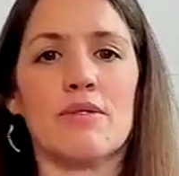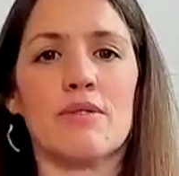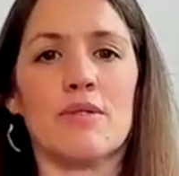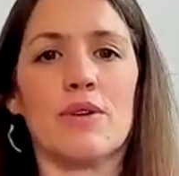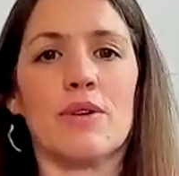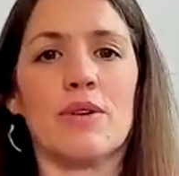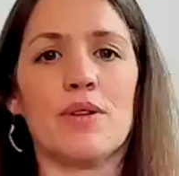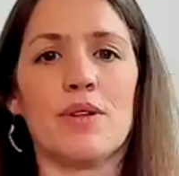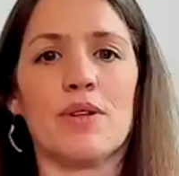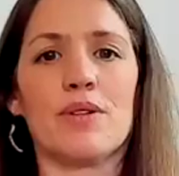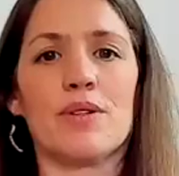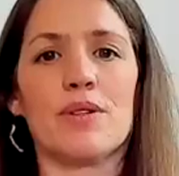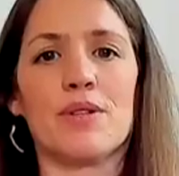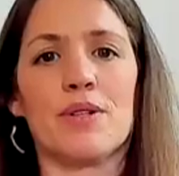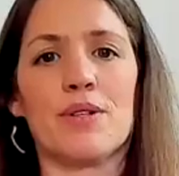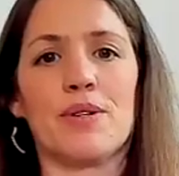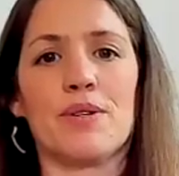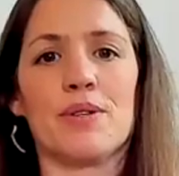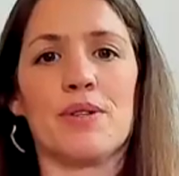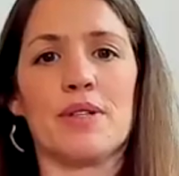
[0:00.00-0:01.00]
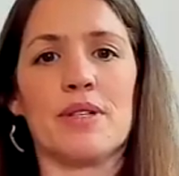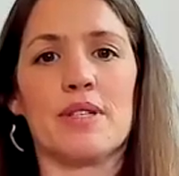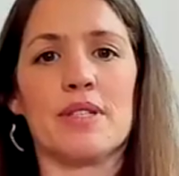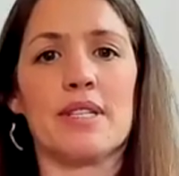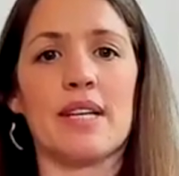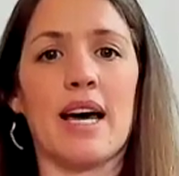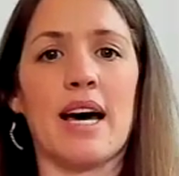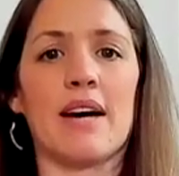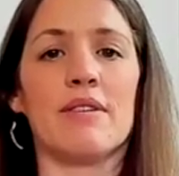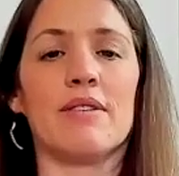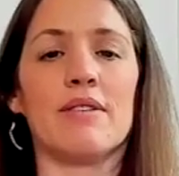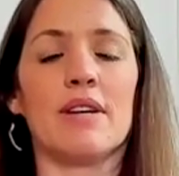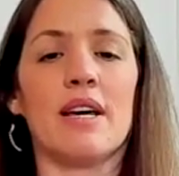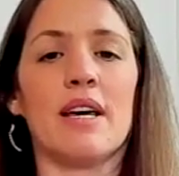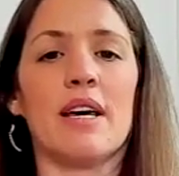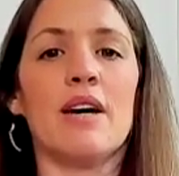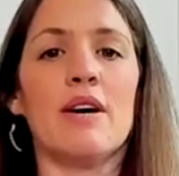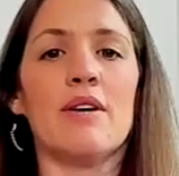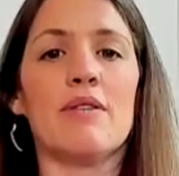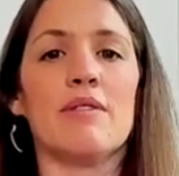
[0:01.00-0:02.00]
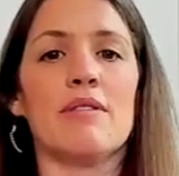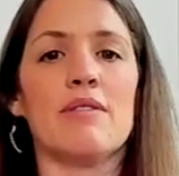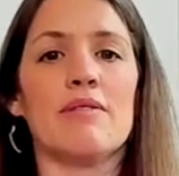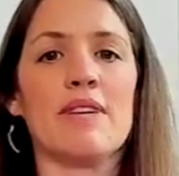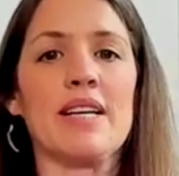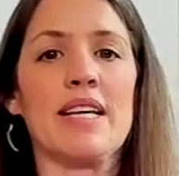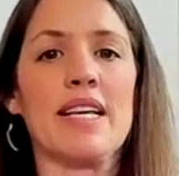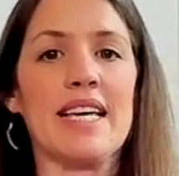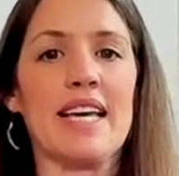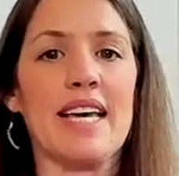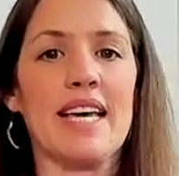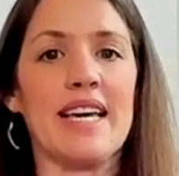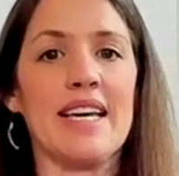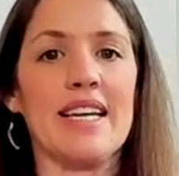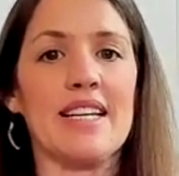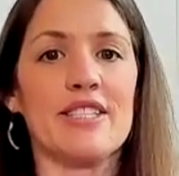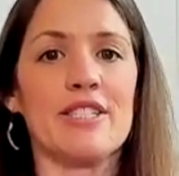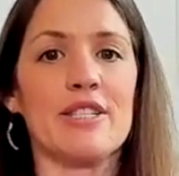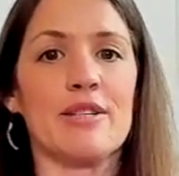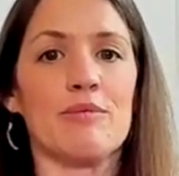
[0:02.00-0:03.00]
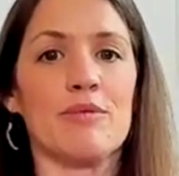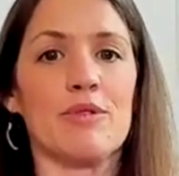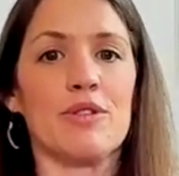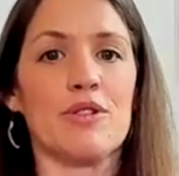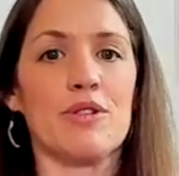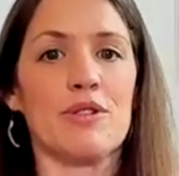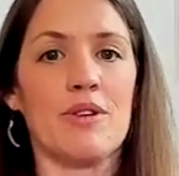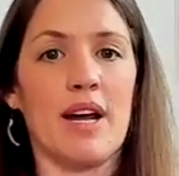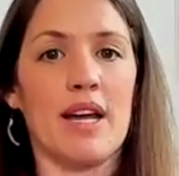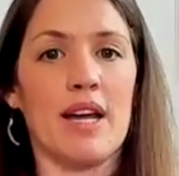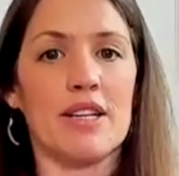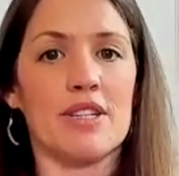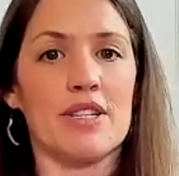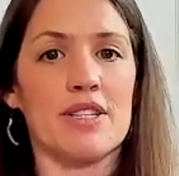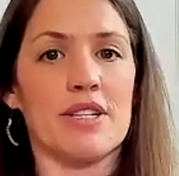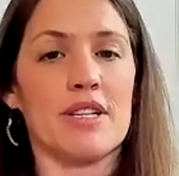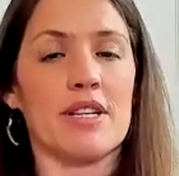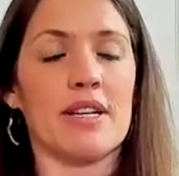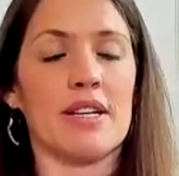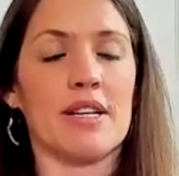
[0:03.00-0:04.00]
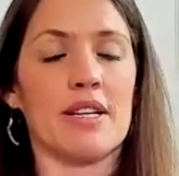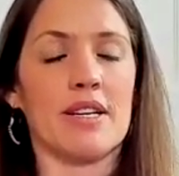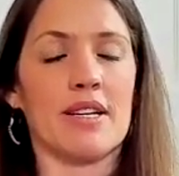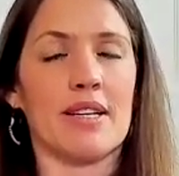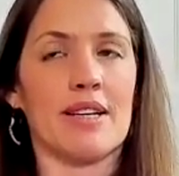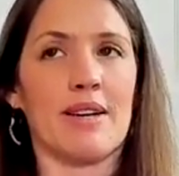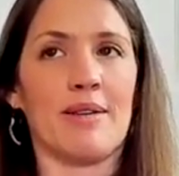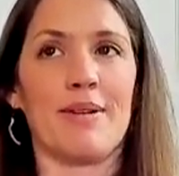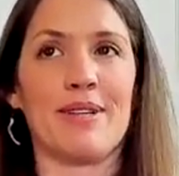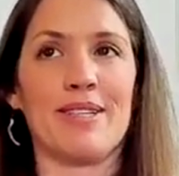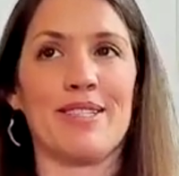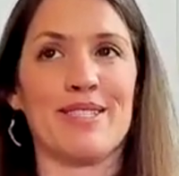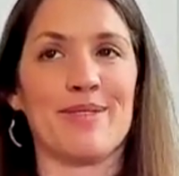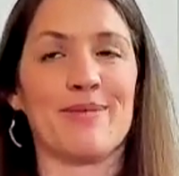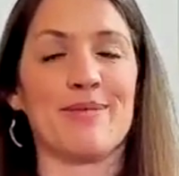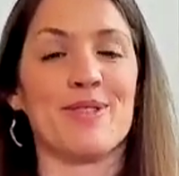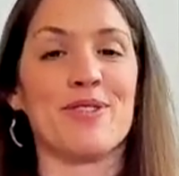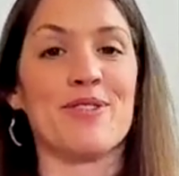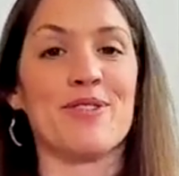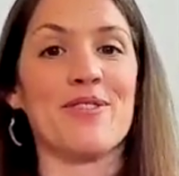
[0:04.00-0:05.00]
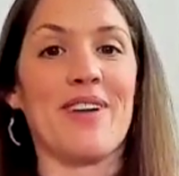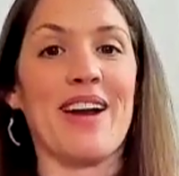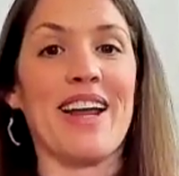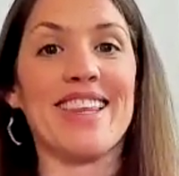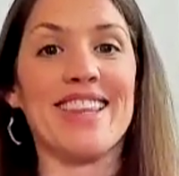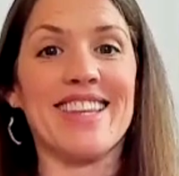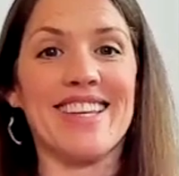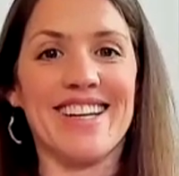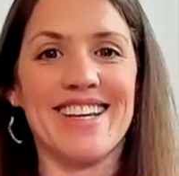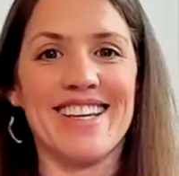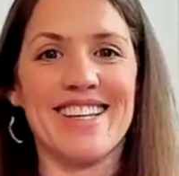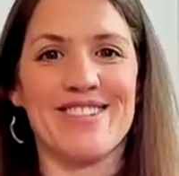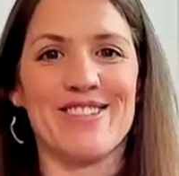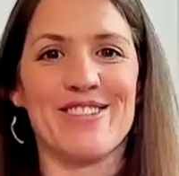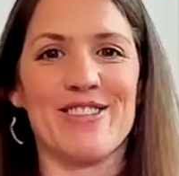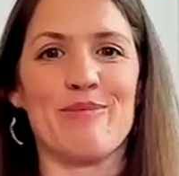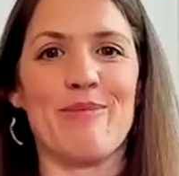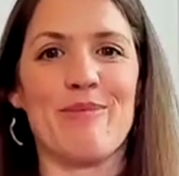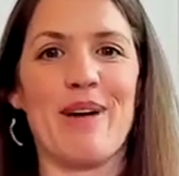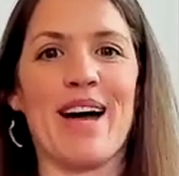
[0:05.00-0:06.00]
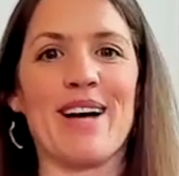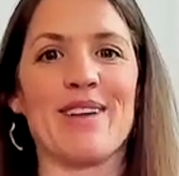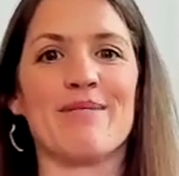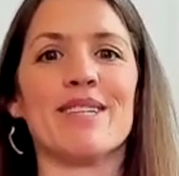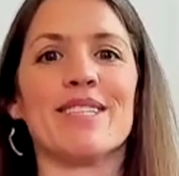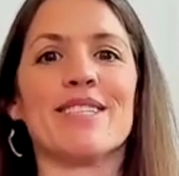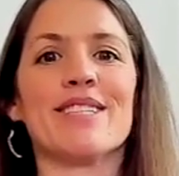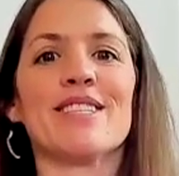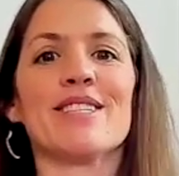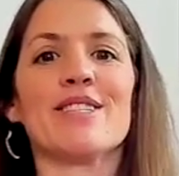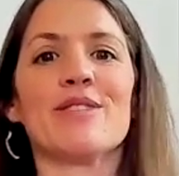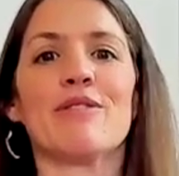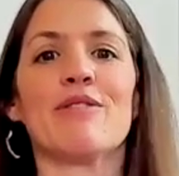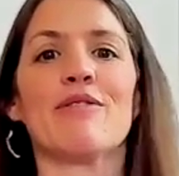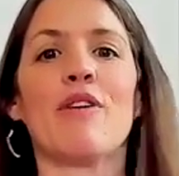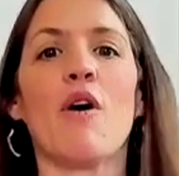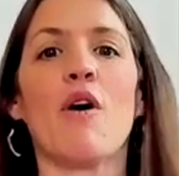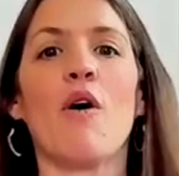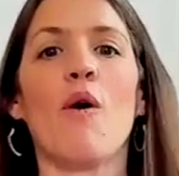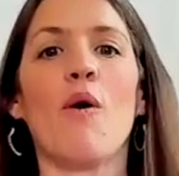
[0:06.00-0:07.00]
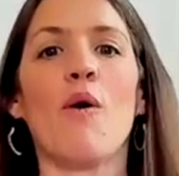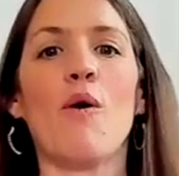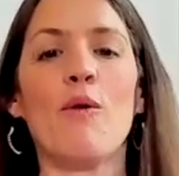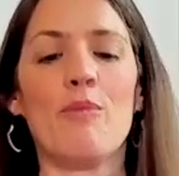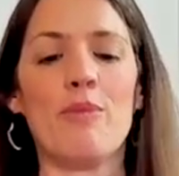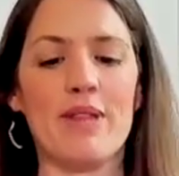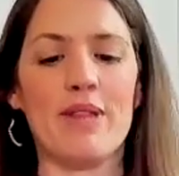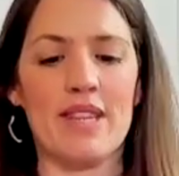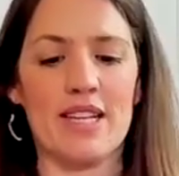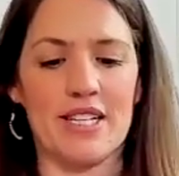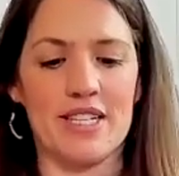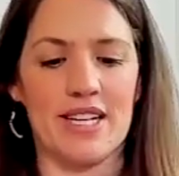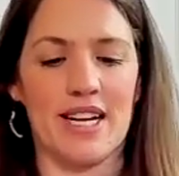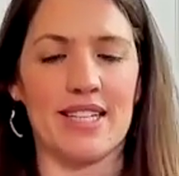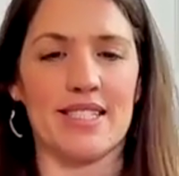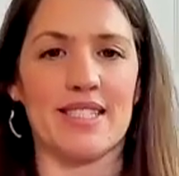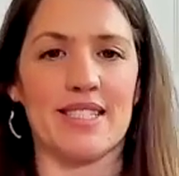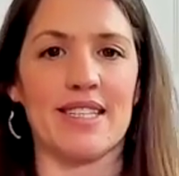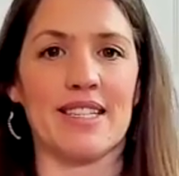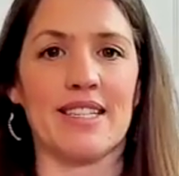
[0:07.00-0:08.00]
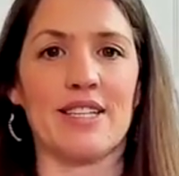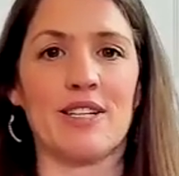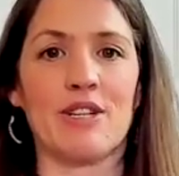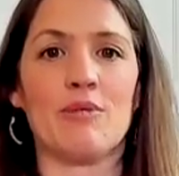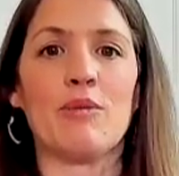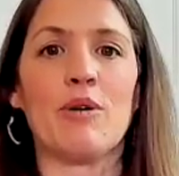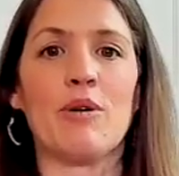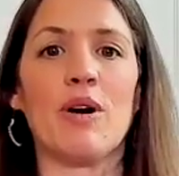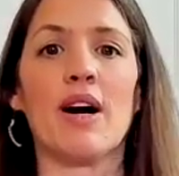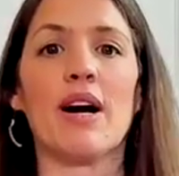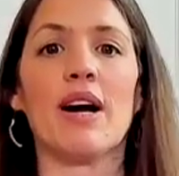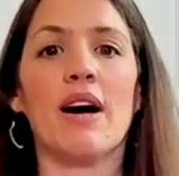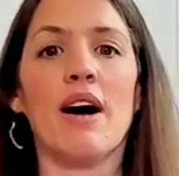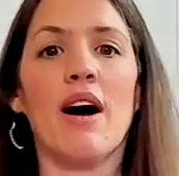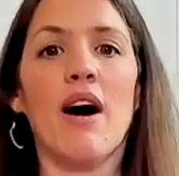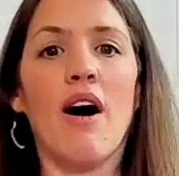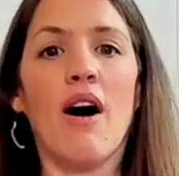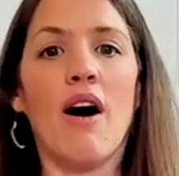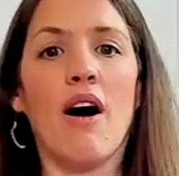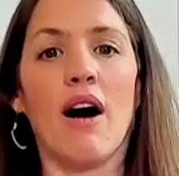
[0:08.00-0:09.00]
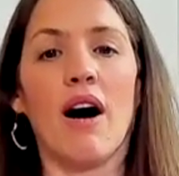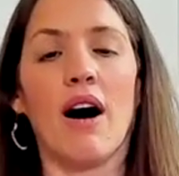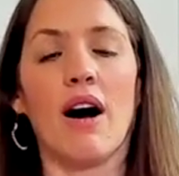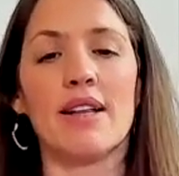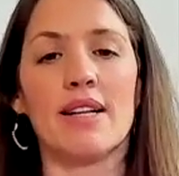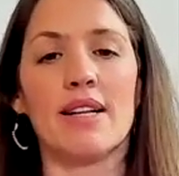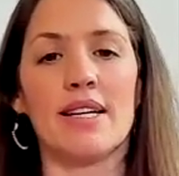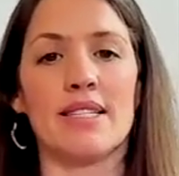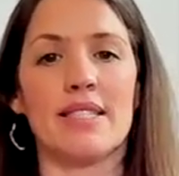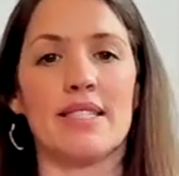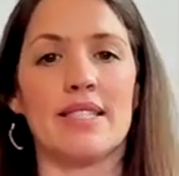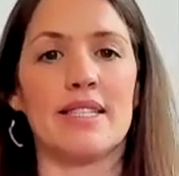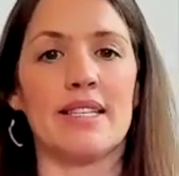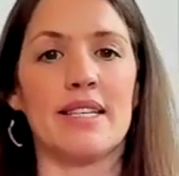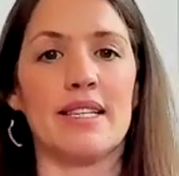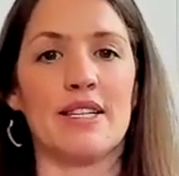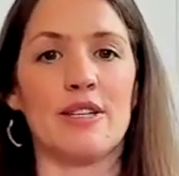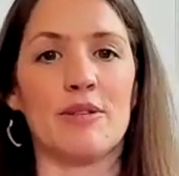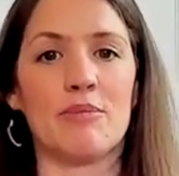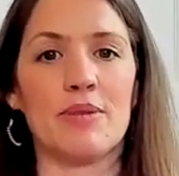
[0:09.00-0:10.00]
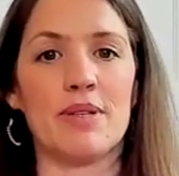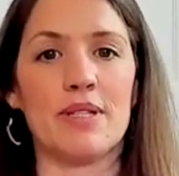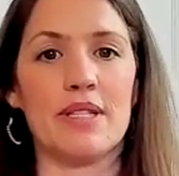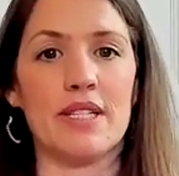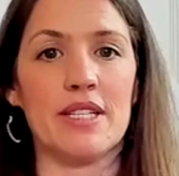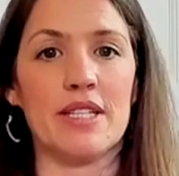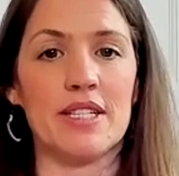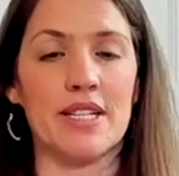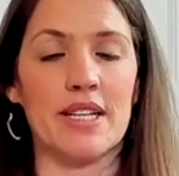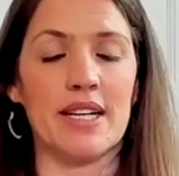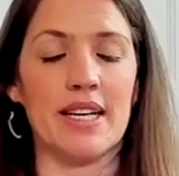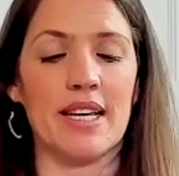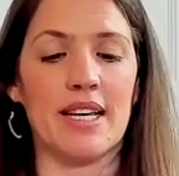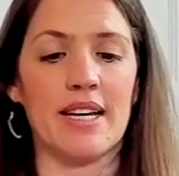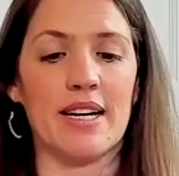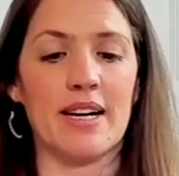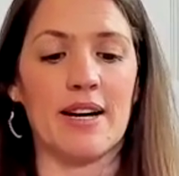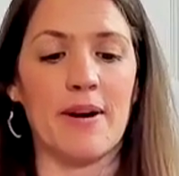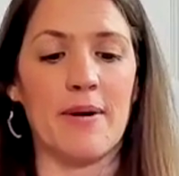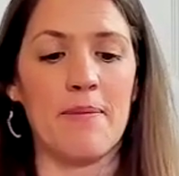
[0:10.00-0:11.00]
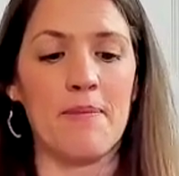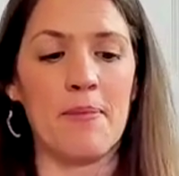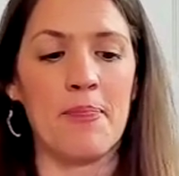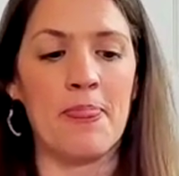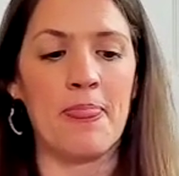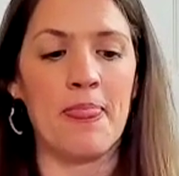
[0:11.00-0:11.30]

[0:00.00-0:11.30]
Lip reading: Roll those shoulders out. We've engaged some stretch, some strengthening through the back muscles. We've opened the chest a little more, all in seated position here.